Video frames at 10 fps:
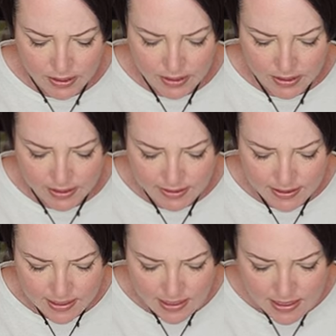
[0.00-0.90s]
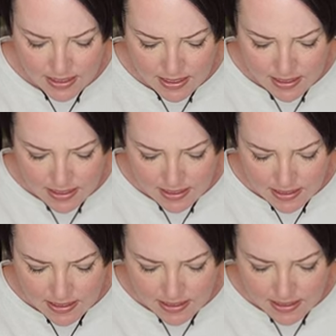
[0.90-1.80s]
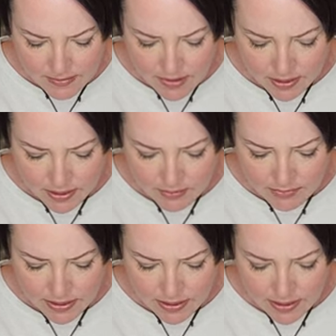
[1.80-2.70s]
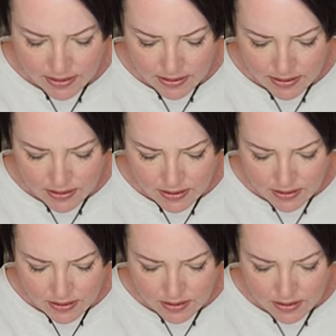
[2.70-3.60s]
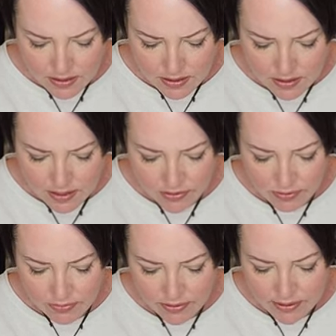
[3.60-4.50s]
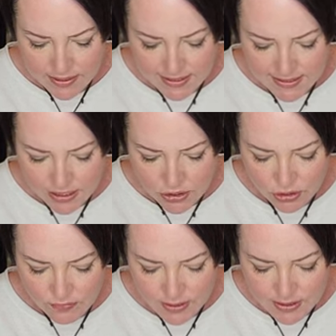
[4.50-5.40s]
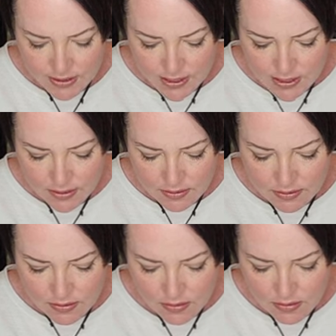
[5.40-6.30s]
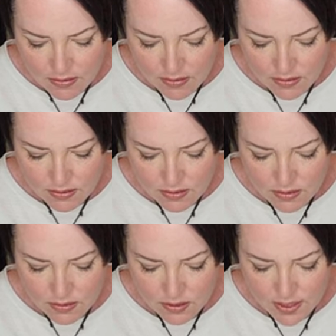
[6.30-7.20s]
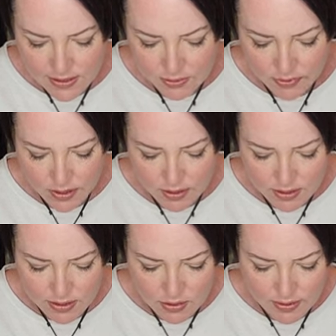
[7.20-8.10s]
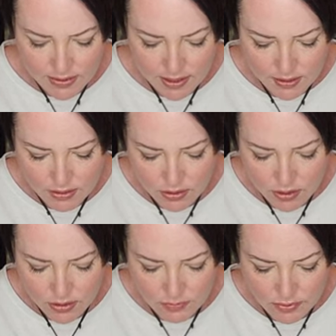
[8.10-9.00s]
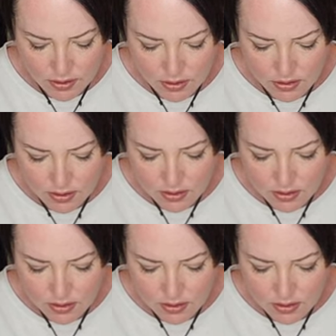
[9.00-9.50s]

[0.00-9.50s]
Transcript: because I'm not gonna be, I only really need the center of the design. I swear, this is always like the hardest part.